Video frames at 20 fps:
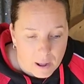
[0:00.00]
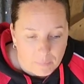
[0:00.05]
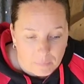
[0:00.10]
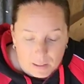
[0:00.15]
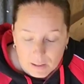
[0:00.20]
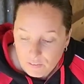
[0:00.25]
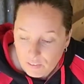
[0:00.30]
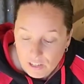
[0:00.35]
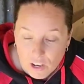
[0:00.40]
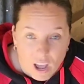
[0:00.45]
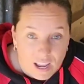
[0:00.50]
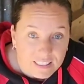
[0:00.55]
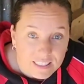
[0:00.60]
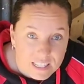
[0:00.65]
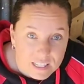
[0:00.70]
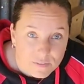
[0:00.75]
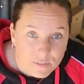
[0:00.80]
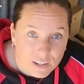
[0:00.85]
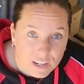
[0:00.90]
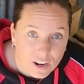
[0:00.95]
If you like
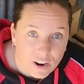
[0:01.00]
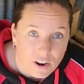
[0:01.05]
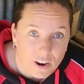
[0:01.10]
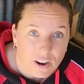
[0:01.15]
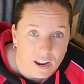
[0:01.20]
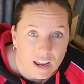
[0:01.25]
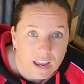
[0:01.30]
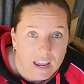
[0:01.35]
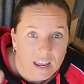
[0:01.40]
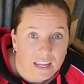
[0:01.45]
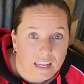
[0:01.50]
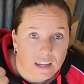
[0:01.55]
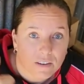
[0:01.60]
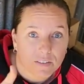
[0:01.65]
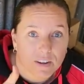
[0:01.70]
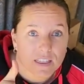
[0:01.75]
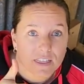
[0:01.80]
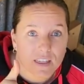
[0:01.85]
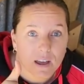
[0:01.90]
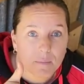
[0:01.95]
this video, give it
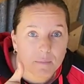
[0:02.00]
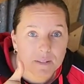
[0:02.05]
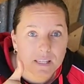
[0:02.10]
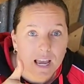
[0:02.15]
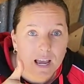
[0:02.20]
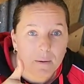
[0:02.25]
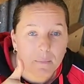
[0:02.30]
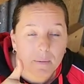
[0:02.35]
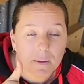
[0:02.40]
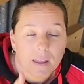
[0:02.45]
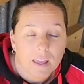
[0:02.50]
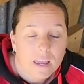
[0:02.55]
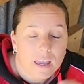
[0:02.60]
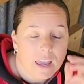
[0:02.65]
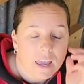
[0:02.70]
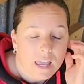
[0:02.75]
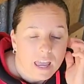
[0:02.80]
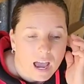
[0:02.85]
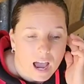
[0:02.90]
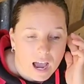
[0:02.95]
a thumbs up.
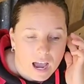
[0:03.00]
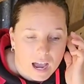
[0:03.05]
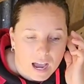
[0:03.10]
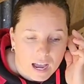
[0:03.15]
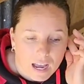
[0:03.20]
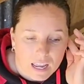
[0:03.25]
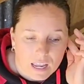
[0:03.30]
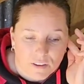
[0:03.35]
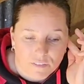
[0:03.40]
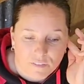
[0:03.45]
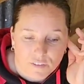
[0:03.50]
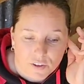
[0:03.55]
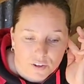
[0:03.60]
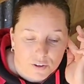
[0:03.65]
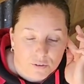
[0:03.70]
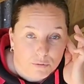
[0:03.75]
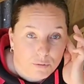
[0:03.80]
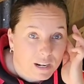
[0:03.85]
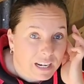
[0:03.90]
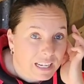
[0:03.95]
If
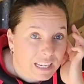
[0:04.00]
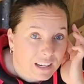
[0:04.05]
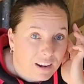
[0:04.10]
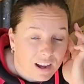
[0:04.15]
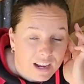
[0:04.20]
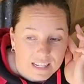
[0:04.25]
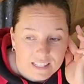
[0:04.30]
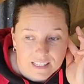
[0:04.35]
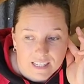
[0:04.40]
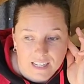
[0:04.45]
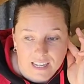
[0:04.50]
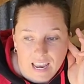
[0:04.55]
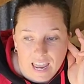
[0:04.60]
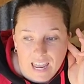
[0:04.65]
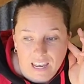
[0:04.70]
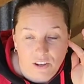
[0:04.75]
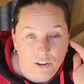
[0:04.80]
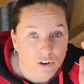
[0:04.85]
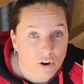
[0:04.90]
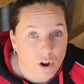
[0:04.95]
you really liked it
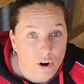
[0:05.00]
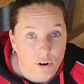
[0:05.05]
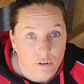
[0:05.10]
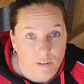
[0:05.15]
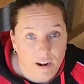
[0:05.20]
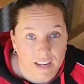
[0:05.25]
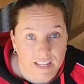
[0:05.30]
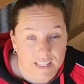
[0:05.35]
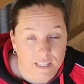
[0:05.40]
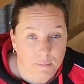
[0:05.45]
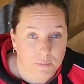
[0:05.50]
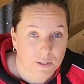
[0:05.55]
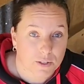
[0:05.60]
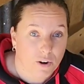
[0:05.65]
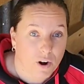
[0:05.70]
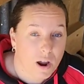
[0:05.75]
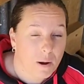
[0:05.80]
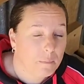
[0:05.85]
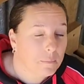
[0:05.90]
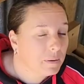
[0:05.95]
and you're not already
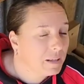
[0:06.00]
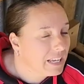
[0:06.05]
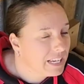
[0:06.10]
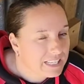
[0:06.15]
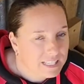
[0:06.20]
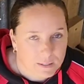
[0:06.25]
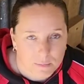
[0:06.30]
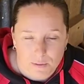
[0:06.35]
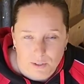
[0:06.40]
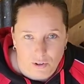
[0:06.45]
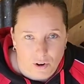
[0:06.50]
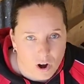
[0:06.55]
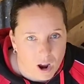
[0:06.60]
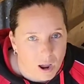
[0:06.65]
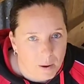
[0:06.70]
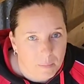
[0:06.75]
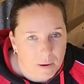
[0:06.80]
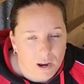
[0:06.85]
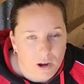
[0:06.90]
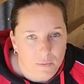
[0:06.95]
subscribed, please
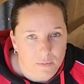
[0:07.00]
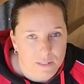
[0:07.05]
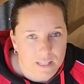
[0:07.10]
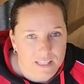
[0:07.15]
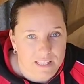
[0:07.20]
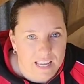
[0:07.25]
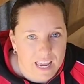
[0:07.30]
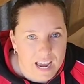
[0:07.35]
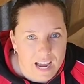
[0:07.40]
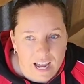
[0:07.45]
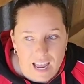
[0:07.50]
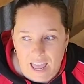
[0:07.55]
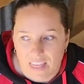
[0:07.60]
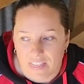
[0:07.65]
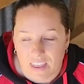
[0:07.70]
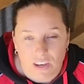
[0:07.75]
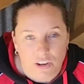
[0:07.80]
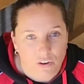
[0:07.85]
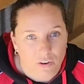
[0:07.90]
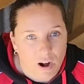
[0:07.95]
subscribe. It helps us out, and
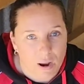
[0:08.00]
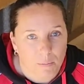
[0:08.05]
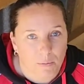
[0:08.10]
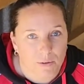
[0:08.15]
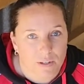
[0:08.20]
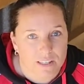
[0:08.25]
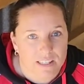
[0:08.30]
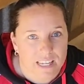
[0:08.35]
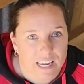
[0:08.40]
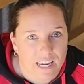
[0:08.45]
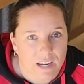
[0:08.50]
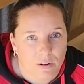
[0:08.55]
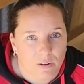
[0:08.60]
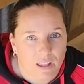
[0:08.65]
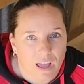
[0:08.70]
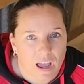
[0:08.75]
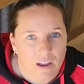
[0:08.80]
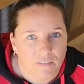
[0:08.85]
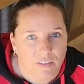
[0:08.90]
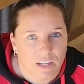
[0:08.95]
then you're able to see all
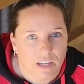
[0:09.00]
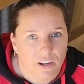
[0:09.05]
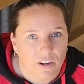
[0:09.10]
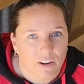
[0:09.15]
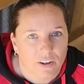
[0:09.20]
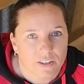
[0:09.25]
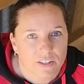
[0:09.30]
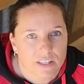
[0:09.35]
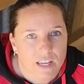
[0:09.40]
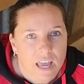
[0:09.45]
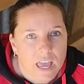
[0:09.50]
our videos